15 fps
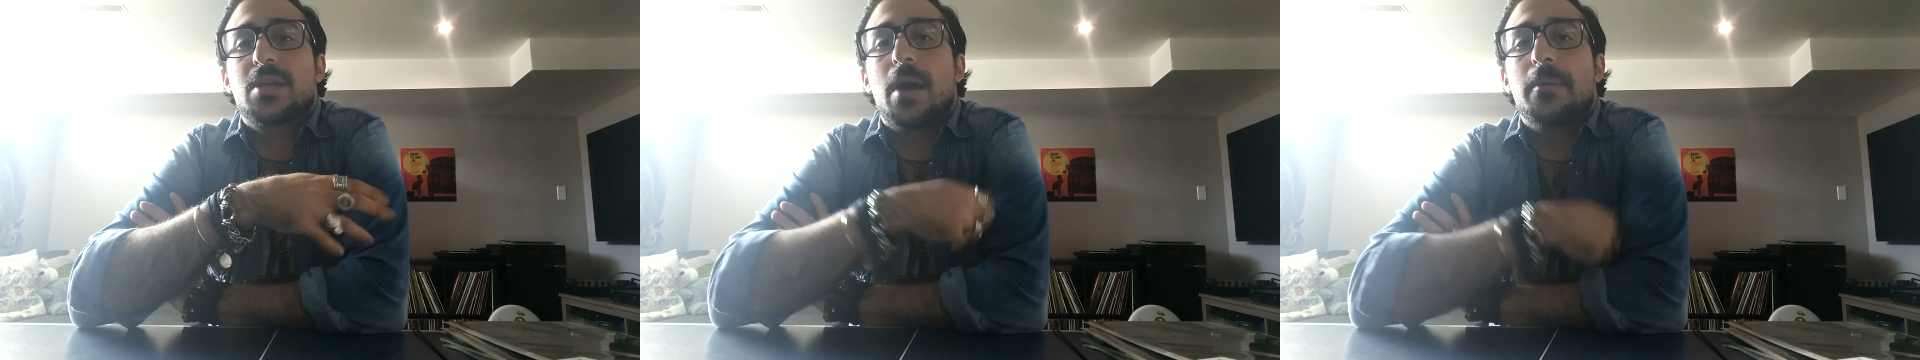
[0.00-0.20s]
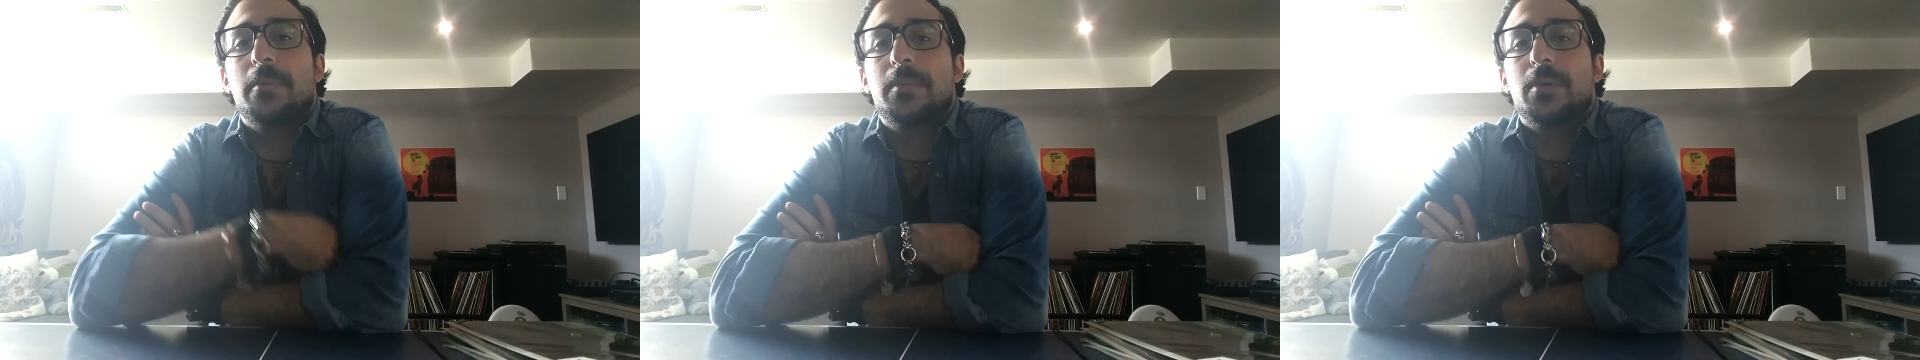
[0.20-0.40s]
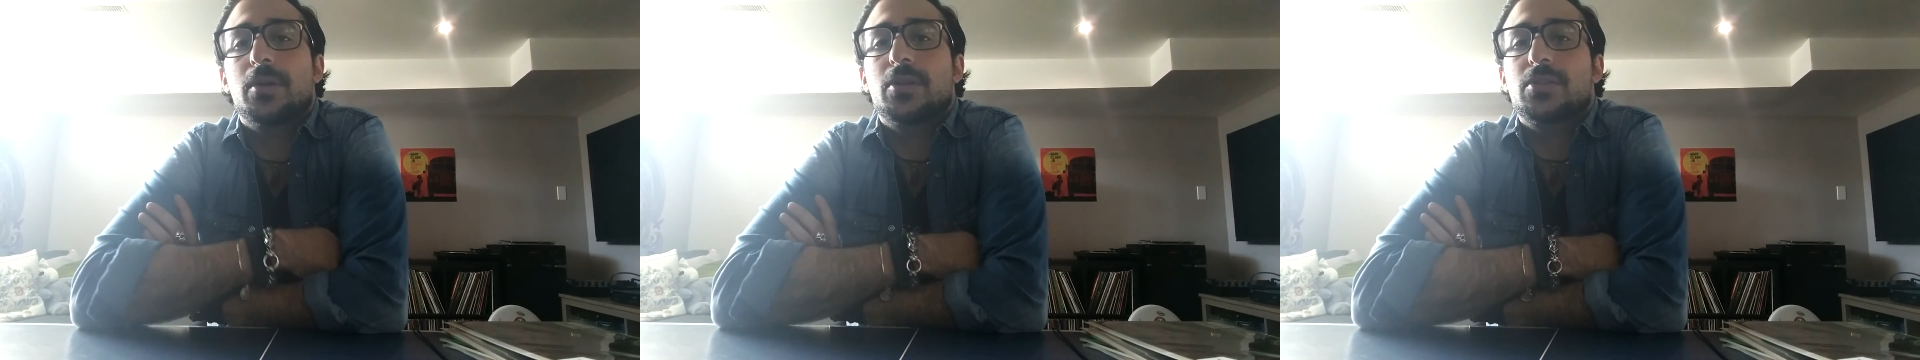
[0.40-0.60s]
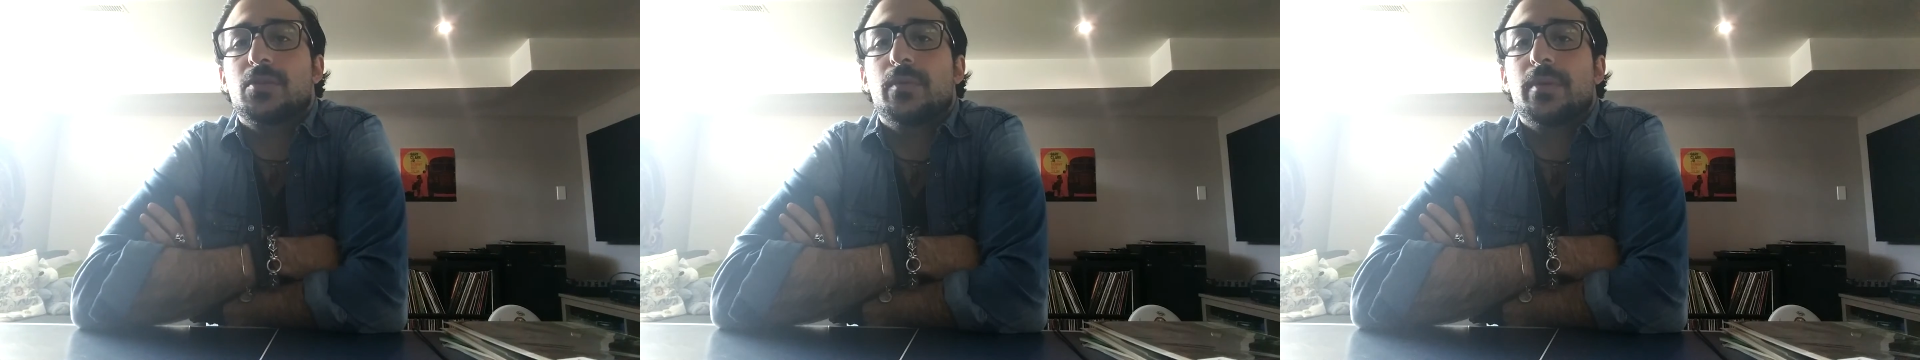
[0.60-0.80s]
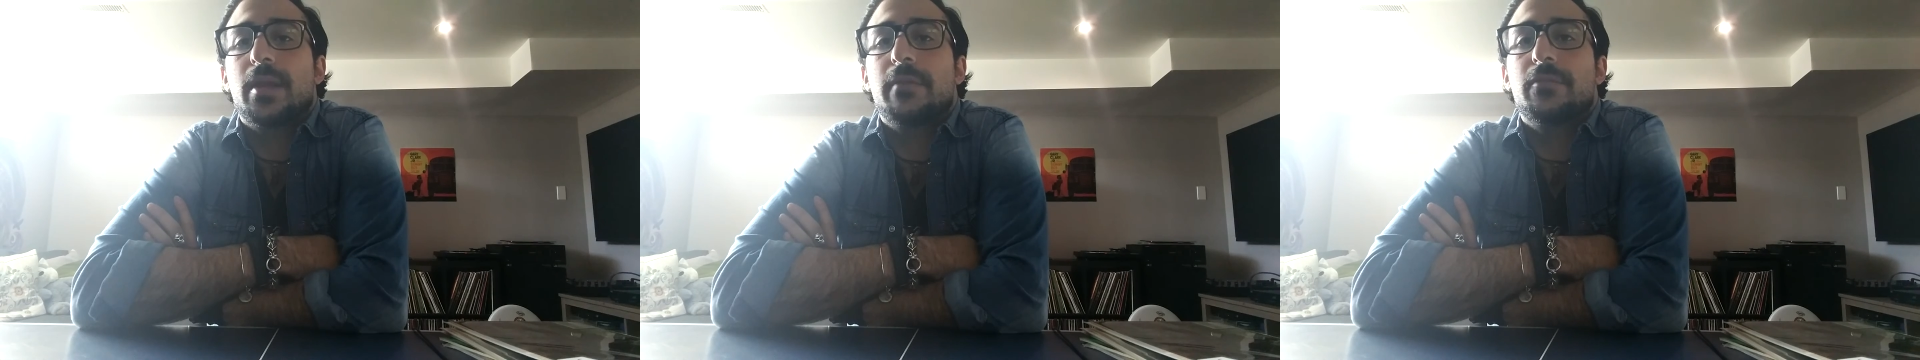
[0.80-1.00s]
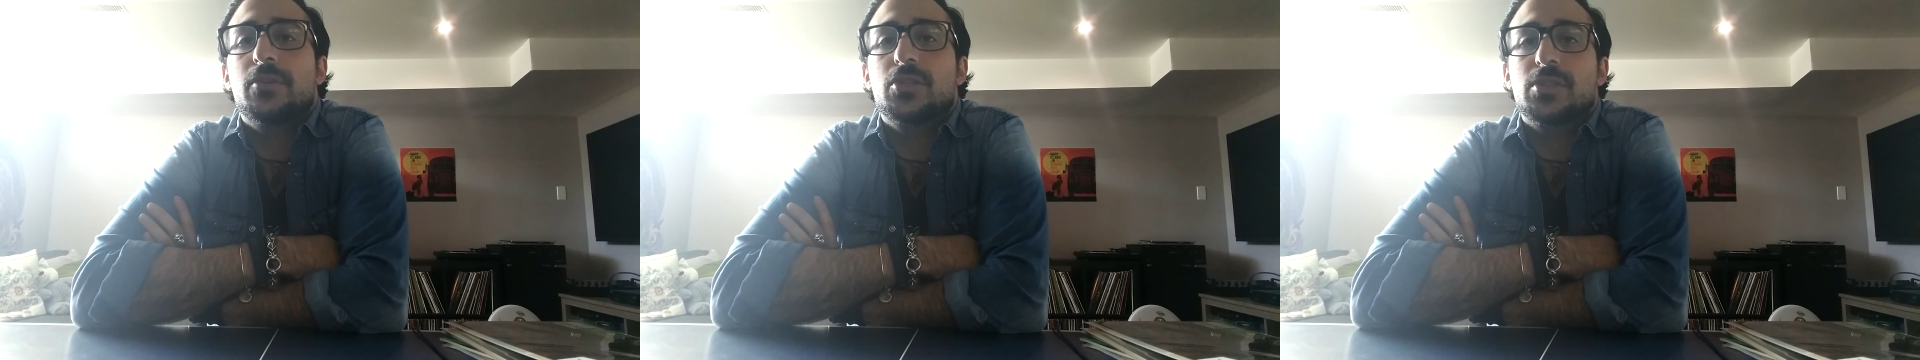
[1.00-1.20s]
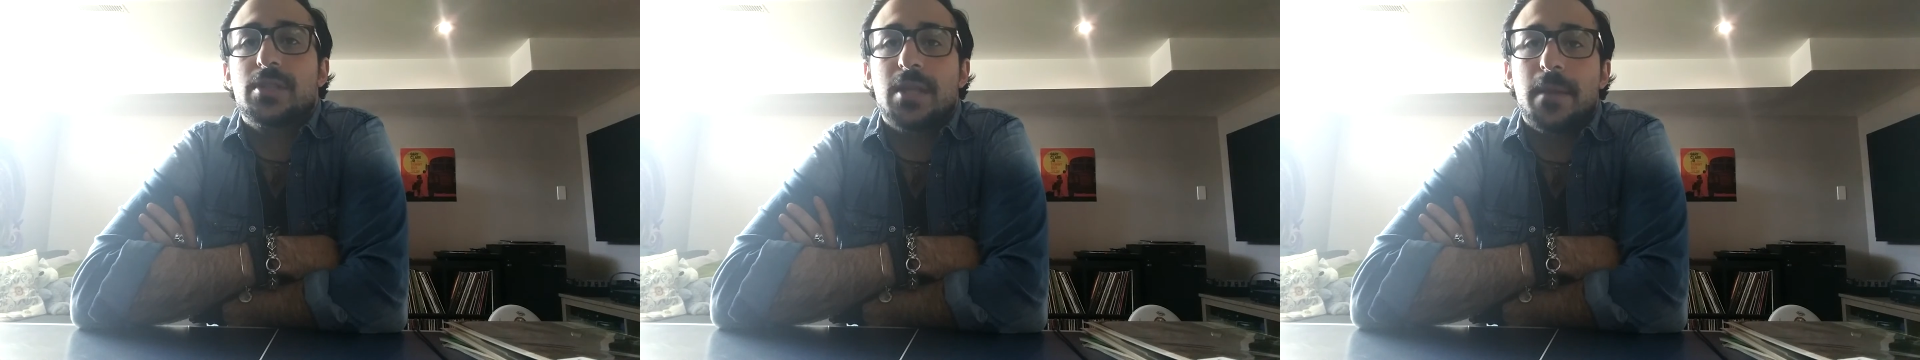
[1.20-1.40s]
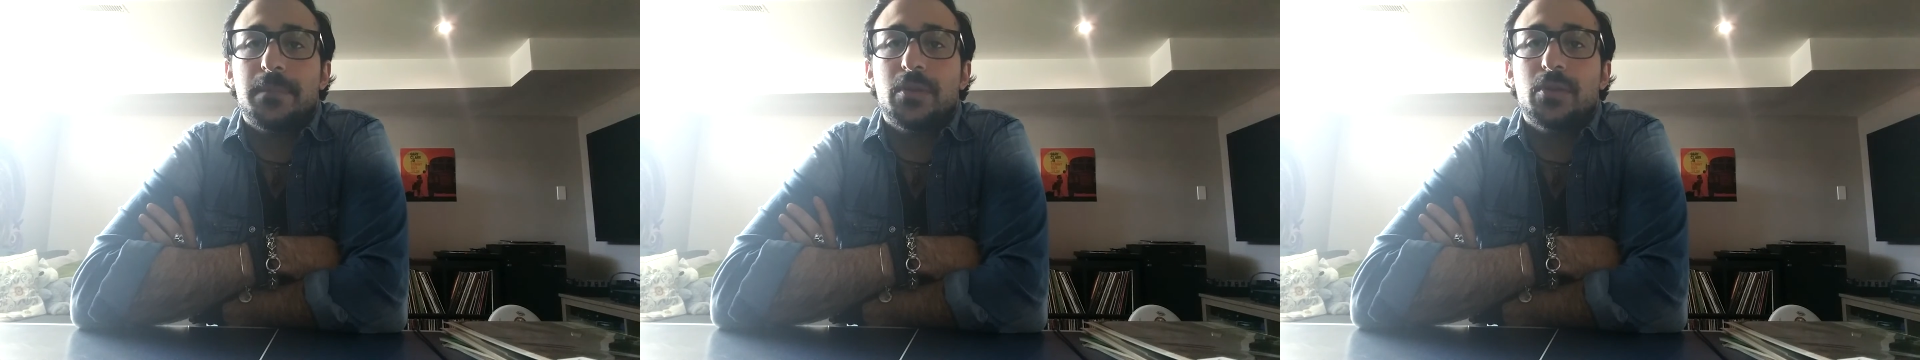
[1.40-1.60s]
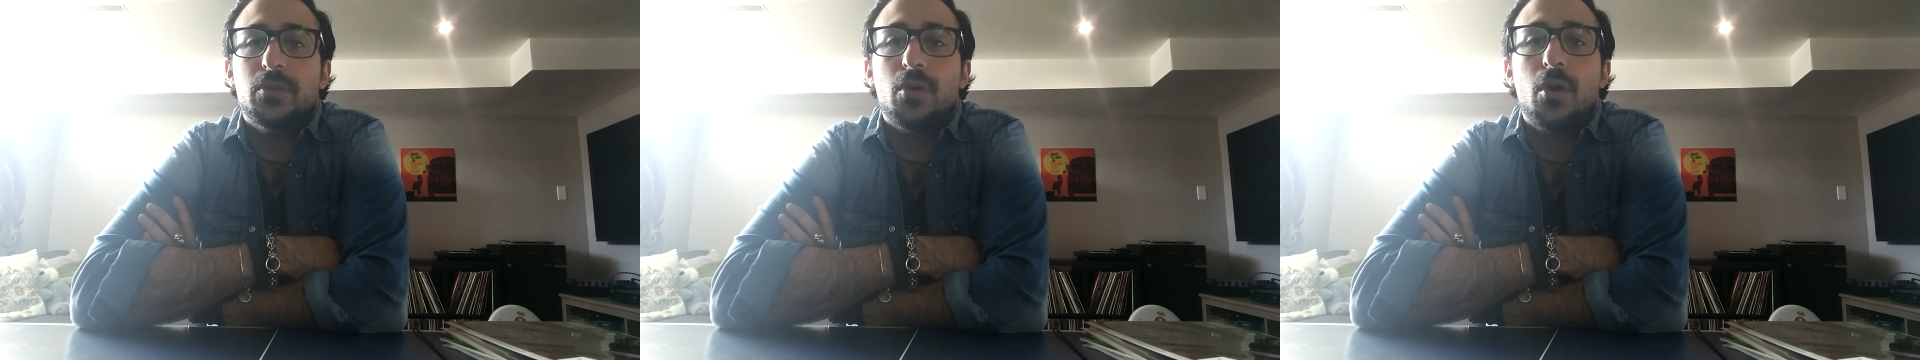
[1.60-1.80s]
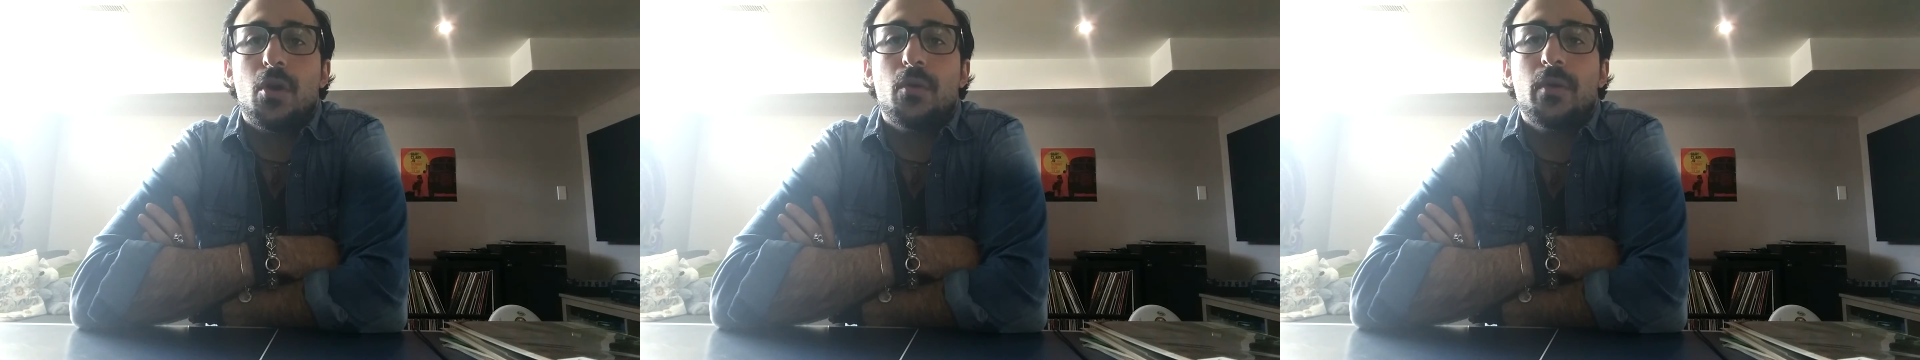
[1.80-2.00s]
comic books or whatever, just let me
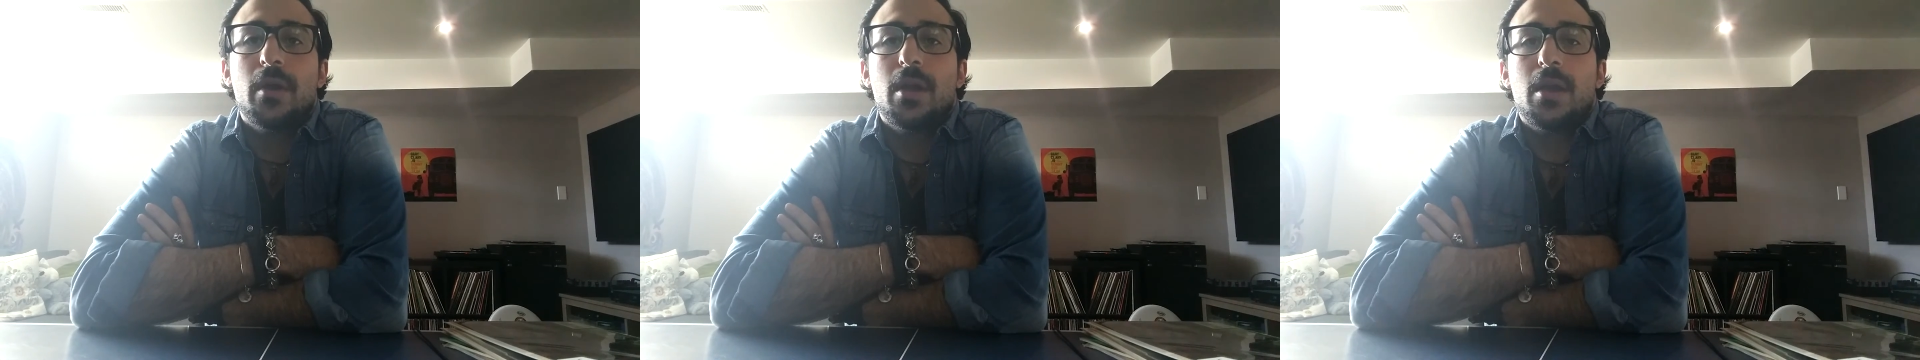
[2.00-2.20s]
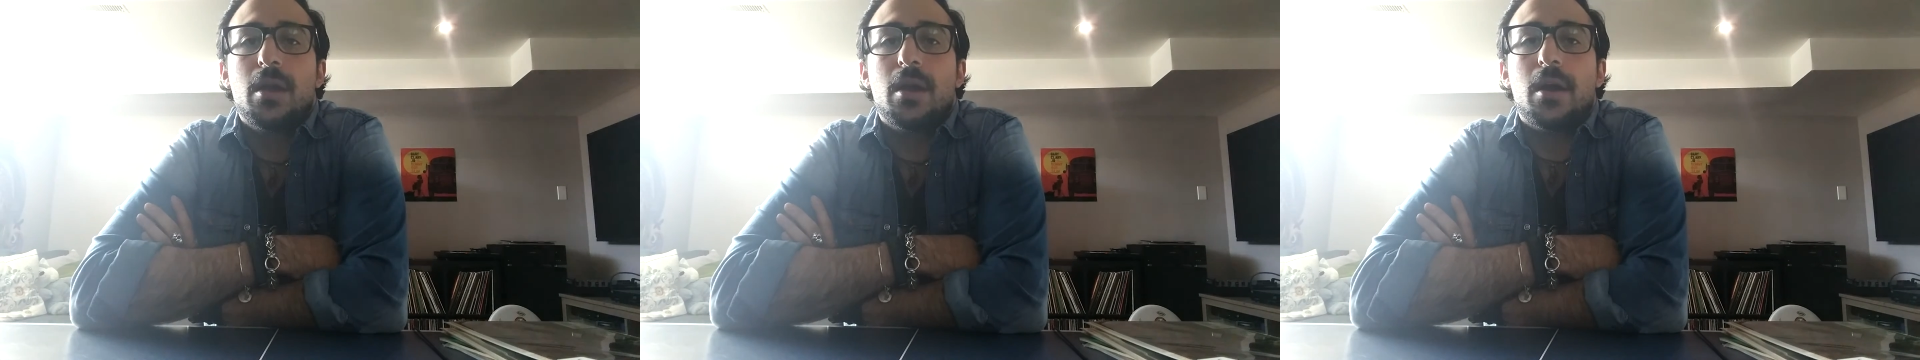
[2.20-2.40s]
know.